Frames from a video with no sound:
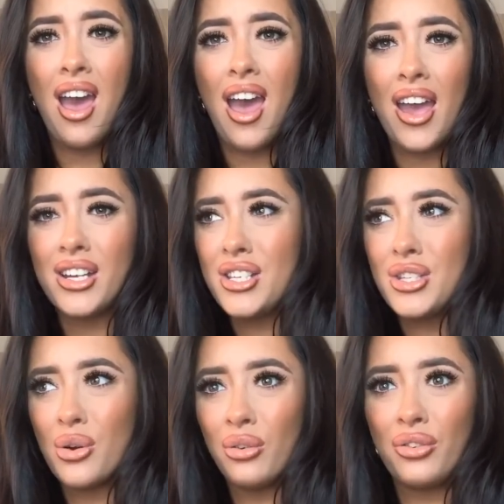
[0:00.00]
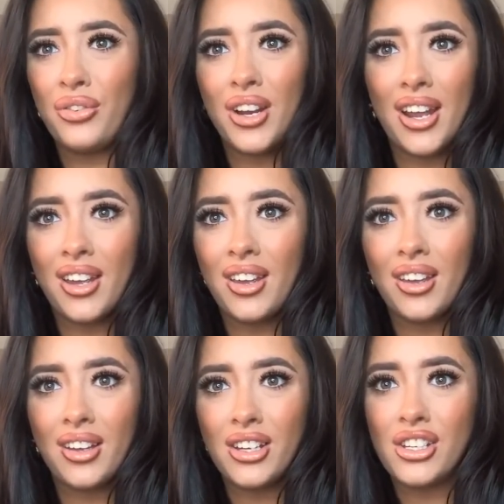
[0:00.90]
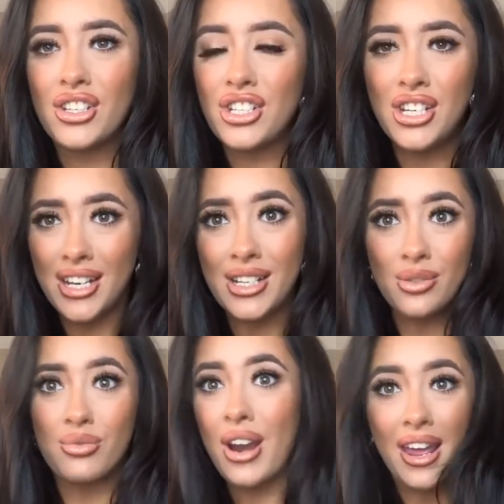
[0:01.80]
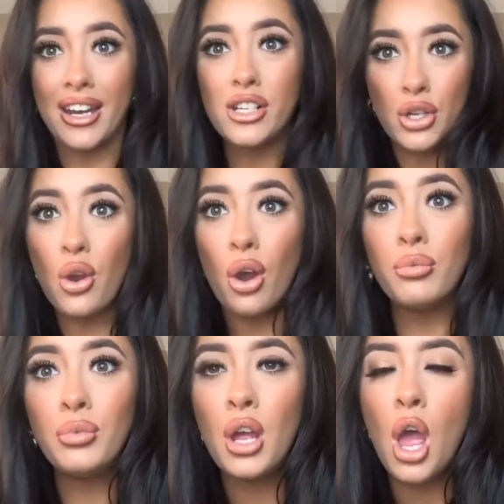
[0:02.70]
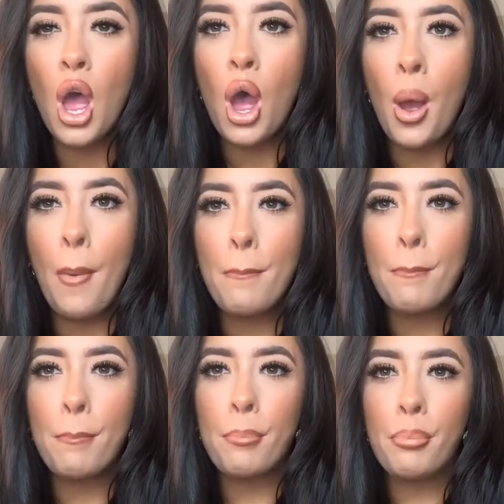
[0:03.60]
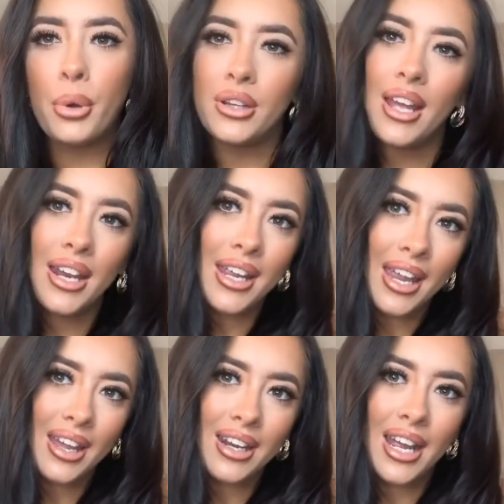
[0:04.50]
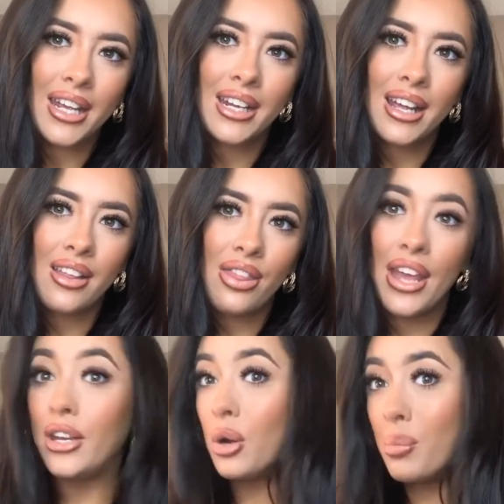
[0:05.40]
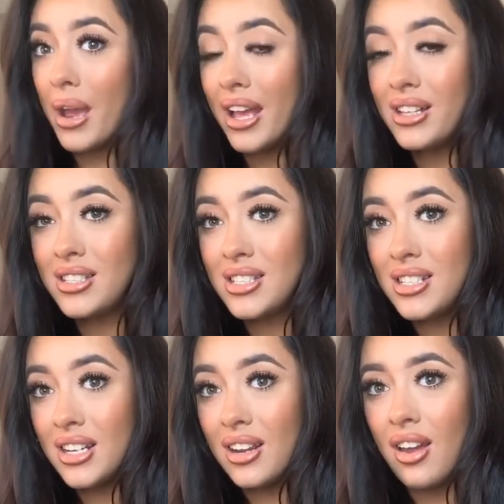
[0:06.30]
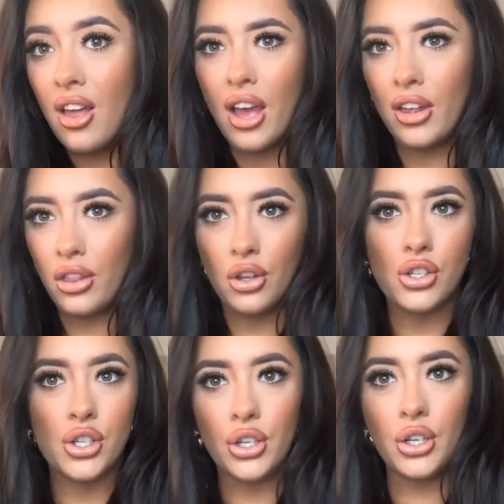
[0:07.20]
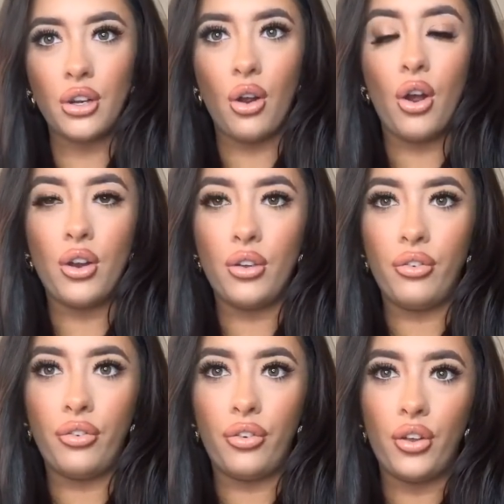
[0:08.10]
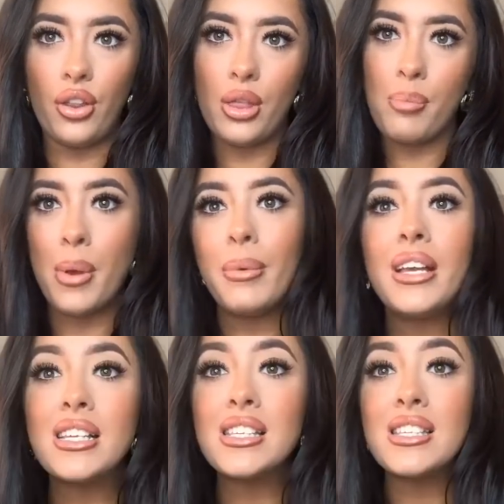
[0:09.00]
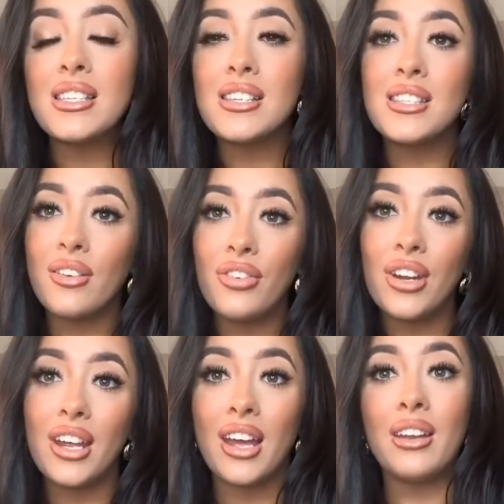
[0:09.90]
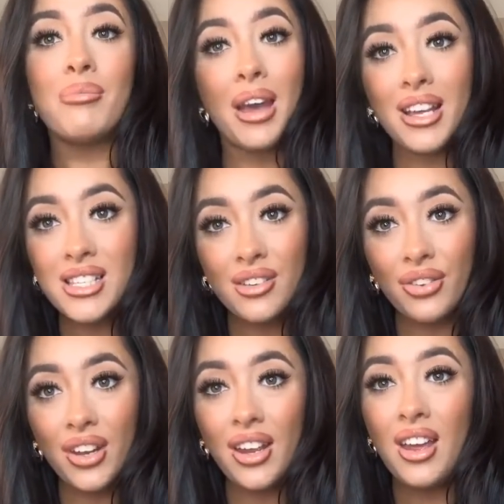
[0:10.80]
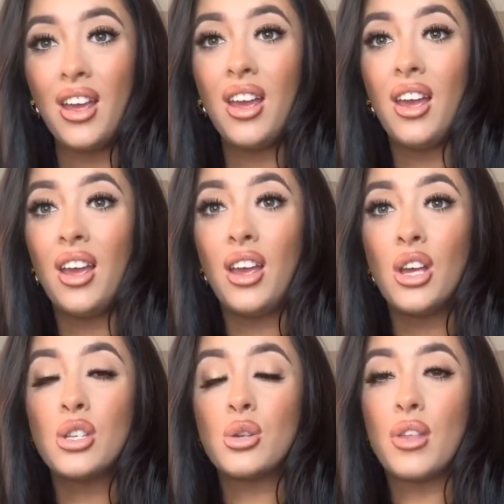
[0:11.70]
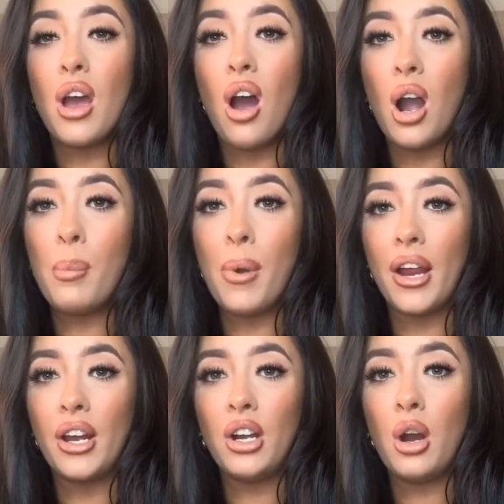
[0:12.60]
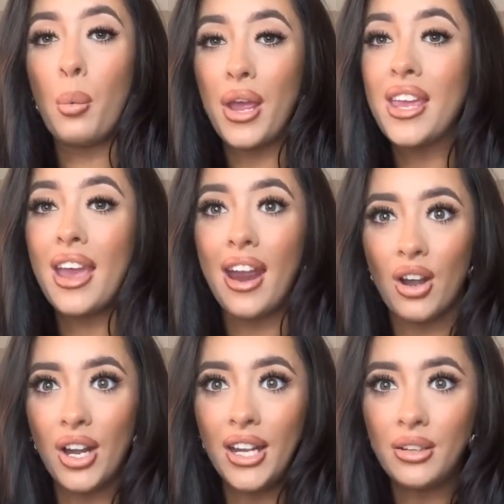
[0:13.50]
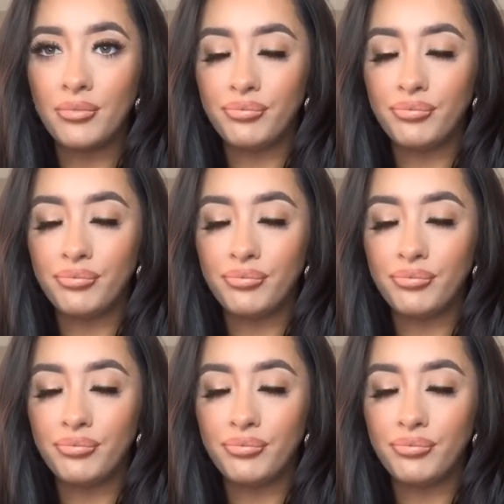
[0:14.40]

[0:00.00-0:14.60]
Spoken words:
I just don't feel like she is ready to come, but then again, they know best. They're doing it out of the baby's safety and my safety, so they are bringing her a week early.